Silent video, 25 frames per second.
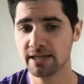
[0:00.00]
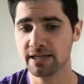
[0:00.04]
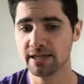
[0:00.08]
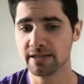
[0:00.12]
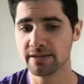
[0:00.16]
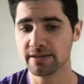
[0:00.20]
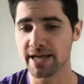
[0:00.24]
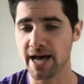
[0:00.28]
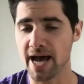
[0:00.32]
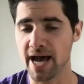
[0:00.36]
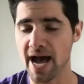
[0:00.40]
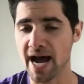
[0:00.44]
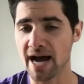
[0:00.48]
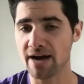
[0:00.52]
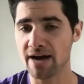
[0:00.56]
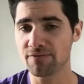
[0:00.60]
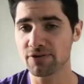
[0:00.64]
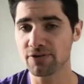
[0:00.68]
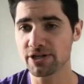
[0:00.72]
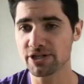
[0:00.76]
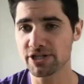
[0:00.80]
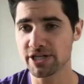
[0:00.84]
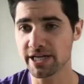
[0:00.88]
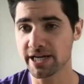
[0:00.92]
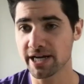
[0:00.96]
the
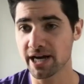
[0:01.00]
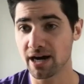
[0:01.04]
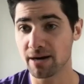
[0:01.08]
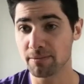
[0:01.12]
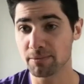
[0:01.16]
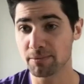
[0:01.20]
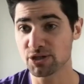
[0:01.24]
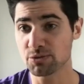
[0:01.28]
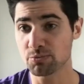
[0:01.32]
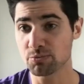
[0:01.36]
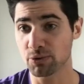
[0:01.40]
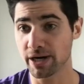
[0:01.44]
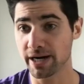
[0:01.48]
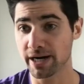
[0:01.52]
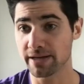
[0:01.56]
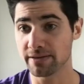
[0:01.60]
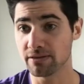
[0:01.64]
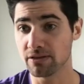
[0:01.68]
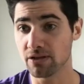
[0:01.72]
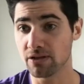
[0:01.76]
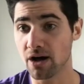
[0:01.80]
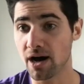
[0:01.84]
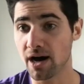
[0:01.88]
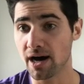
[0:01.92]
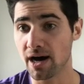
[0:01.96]
average e-commerce brand
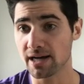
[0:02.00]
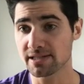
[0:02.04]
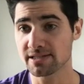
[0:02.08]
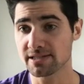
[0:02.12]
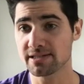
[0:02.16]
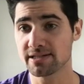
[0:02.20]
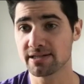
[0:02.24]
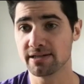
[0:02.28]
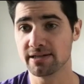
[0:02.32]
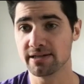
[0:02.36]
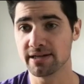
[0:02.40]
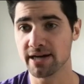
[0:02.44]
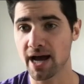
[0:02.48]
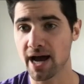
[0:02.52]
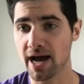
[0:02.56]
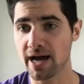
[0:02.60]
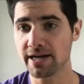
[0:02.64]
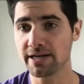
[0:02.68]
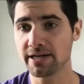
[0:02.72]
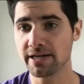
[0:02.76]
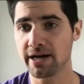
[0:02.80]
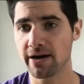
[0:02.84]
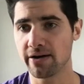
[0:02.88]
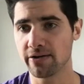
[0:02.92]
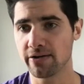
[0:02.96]
lost
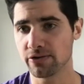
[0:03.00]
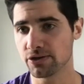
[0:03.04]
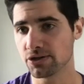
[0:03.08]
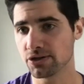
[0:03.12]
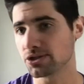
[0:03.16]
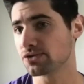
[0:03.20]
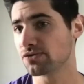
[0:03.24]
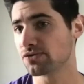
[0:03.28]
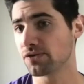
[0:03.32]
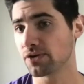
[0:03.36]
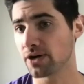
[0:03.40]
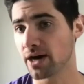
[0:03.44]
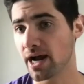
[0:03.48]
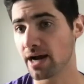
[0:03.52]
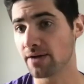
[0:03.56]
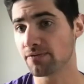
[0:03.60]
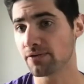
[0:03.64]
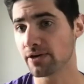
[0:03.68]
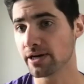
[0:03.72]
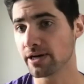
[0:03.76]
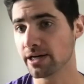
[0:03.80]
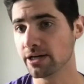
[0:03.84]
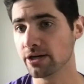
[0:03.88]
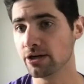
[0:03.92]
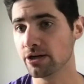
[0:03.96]
$9 for
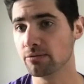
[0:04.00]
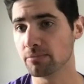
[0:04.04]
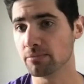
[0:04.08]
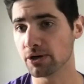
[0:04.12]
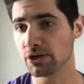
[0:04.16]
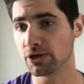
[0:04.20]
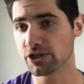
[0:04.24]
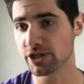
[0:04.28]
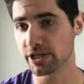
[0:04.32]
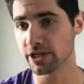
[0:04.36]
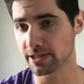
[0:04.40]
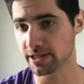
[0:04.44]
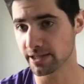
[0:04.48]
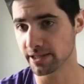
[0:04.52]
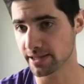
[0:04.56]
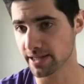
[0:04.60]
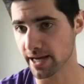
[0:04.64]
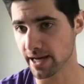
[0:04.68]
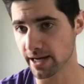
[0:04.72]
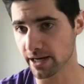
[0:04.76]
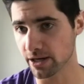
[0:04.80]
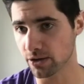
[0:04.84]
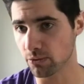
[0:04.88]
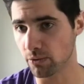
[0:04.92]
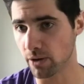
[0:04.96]
every new merchant that
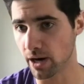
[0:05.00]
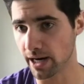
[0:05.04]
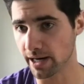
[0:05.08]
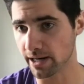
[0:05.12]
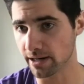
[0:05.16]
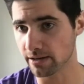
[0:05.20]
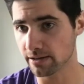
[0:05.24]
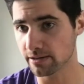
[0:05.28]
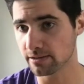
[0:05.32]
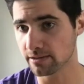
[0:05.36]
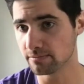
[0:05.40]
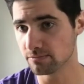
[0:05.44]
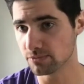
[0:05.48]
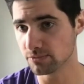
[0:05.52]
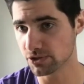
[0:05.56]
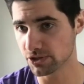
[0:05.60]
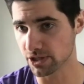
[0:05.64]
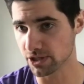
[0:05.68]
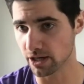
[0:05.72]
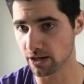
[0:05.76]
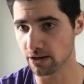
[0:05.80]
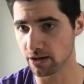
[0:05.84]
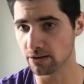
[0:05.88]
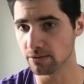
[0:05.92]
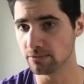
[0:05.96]
they acquired.
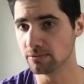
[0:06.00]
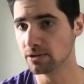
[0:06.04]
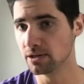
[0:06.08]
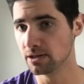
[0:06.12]
So